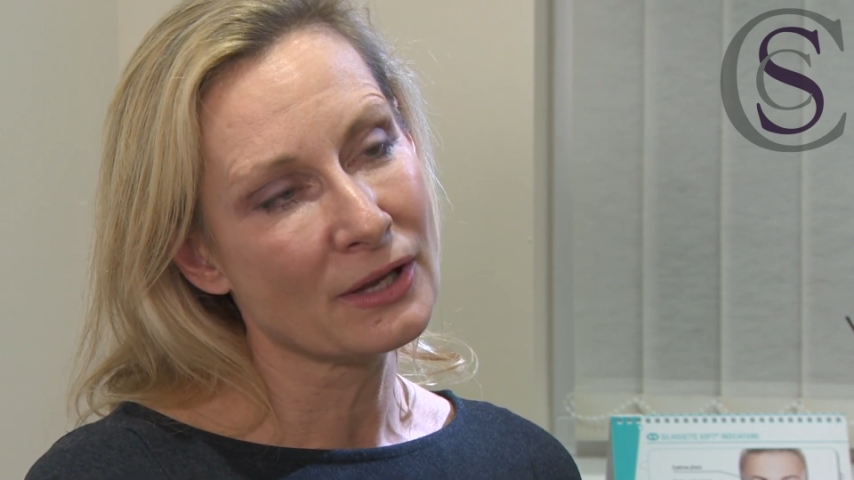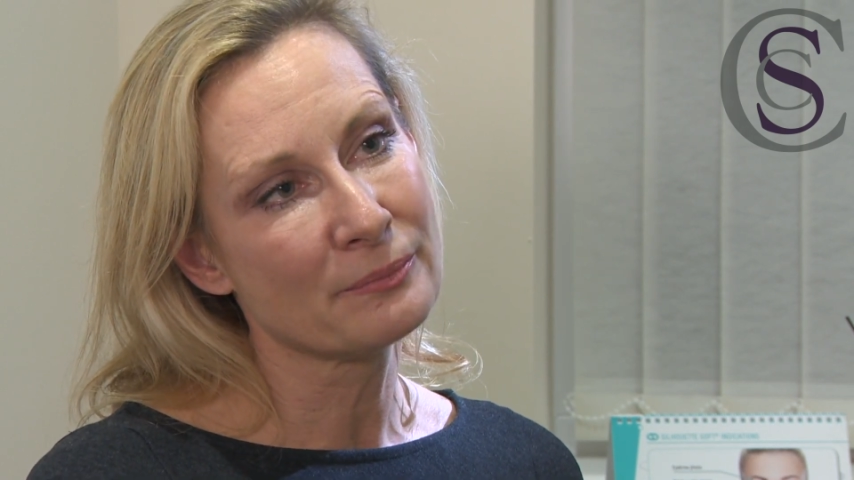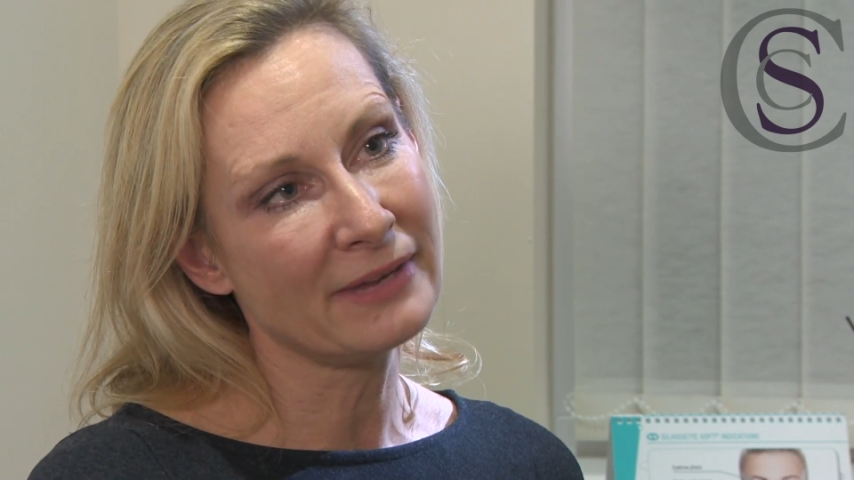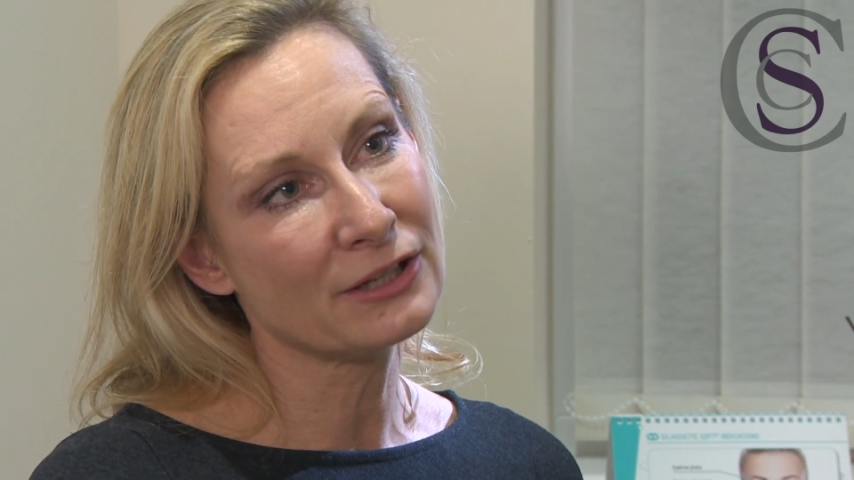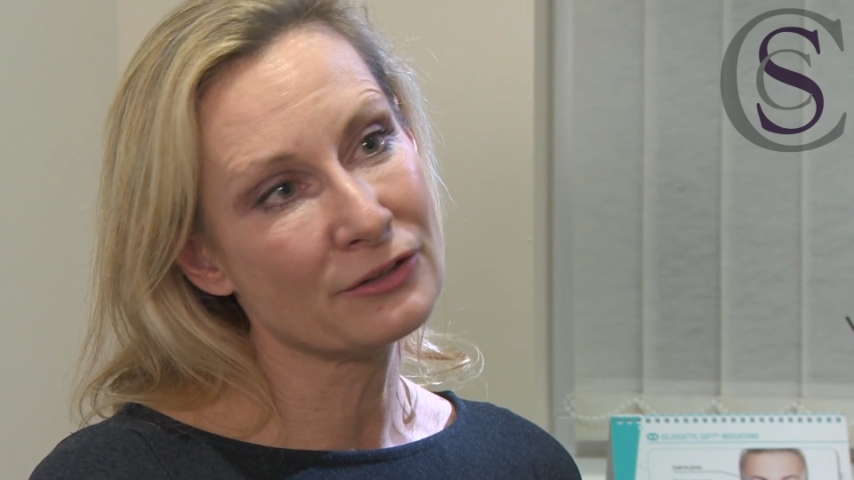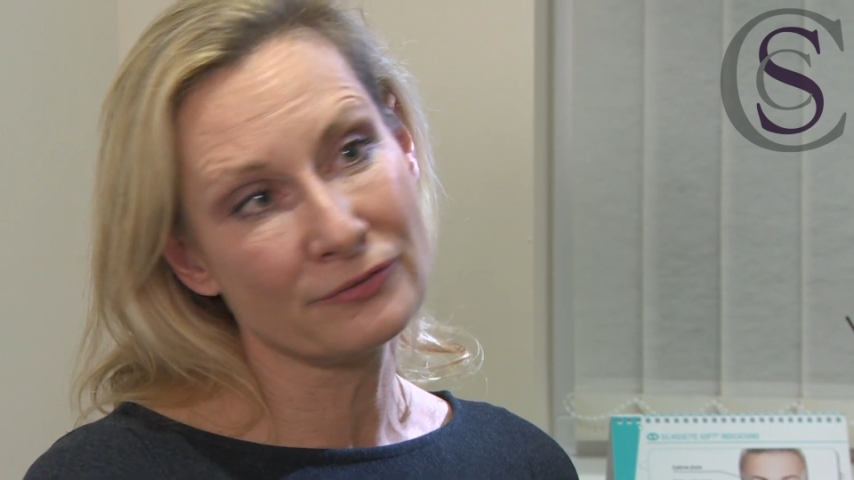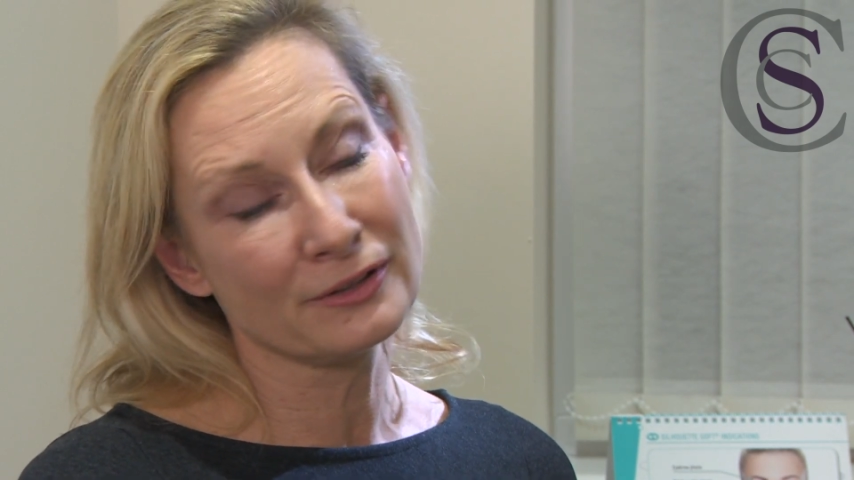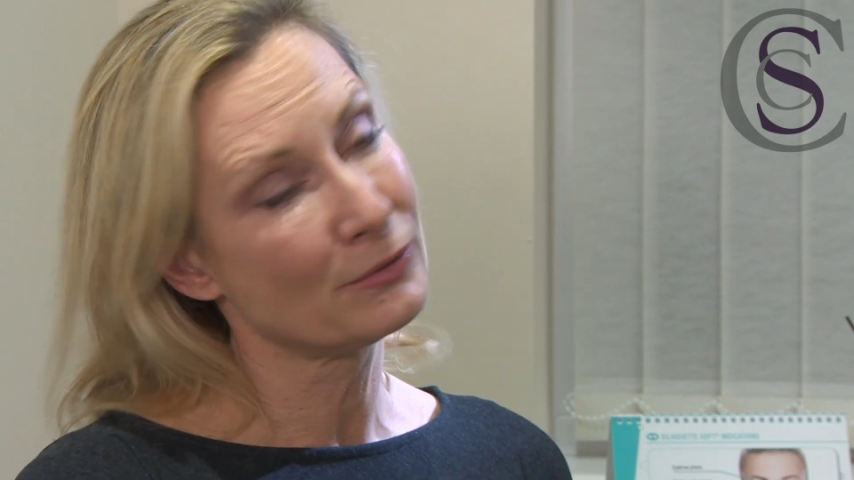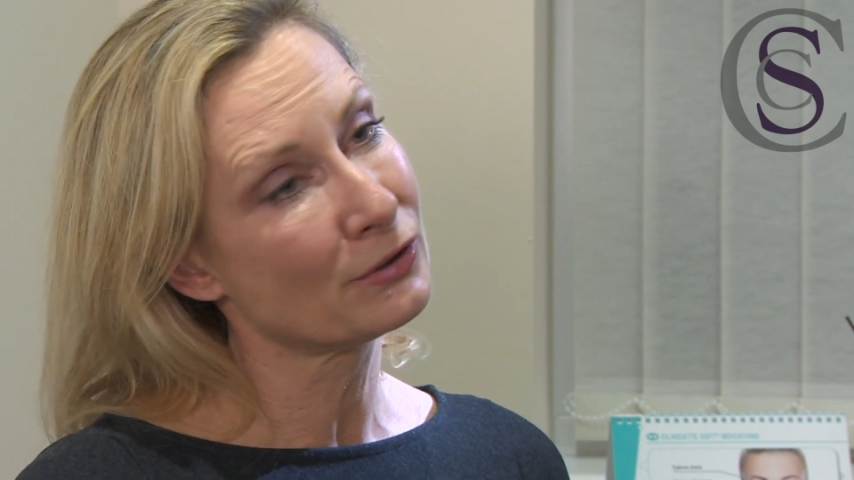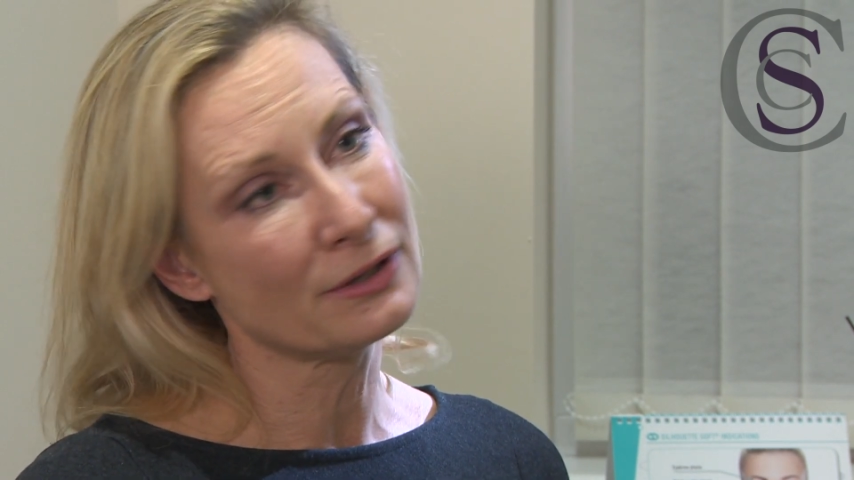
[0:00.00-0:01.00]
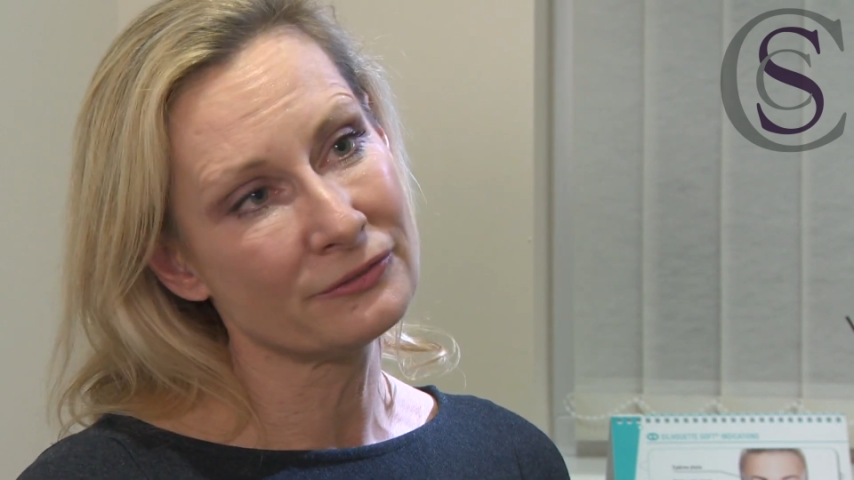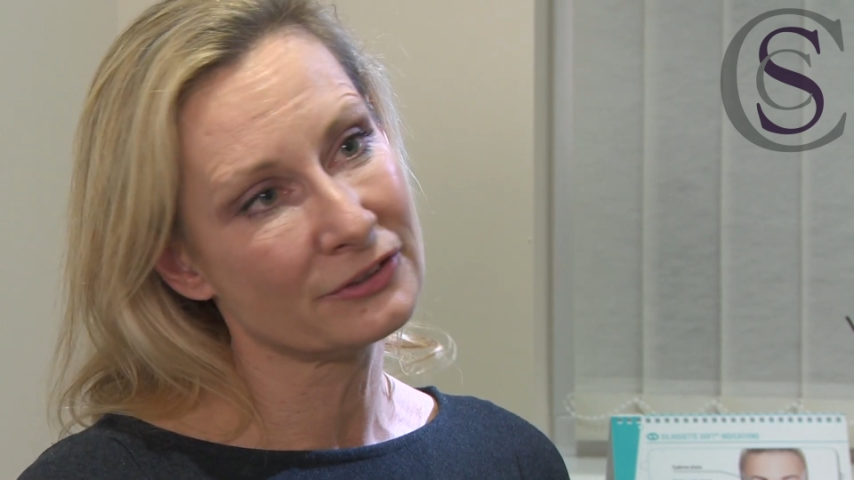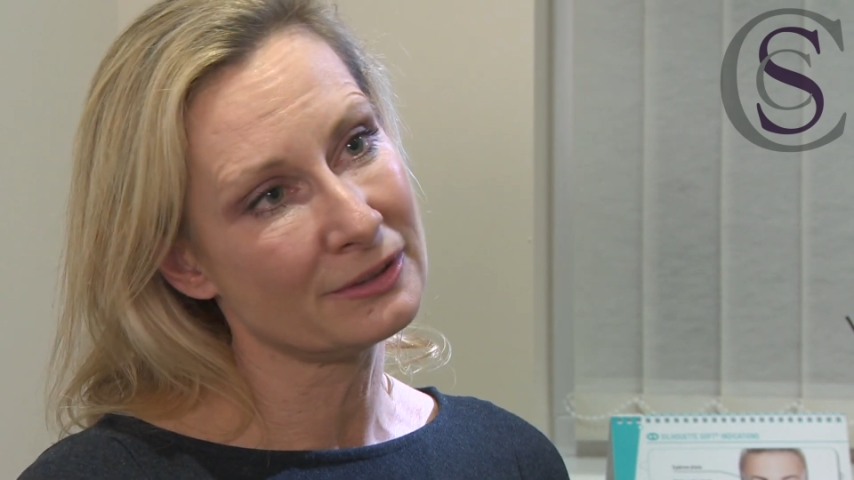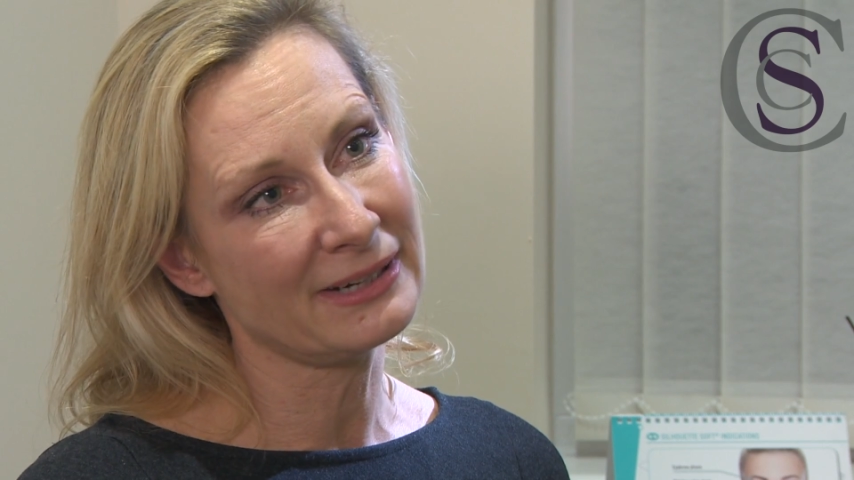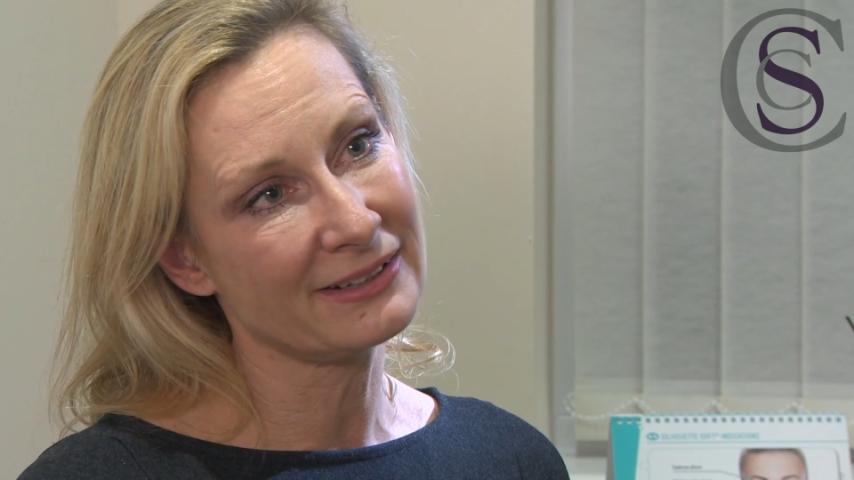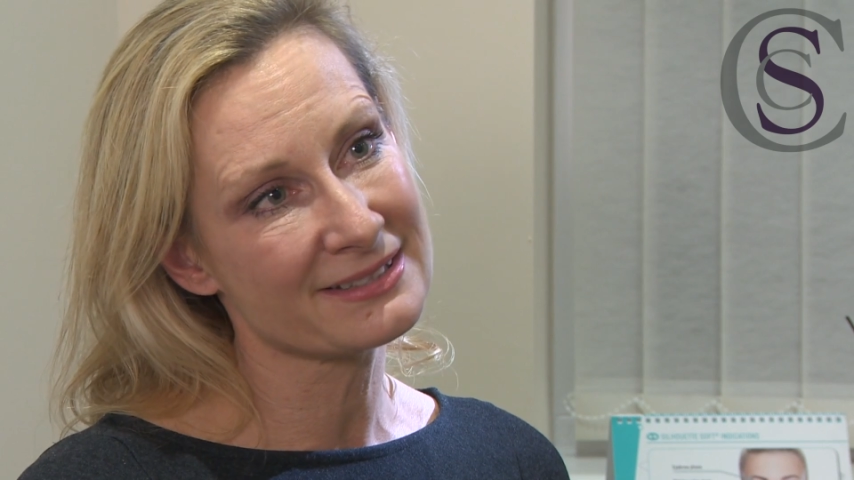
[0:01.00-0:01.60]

make you feel more confident about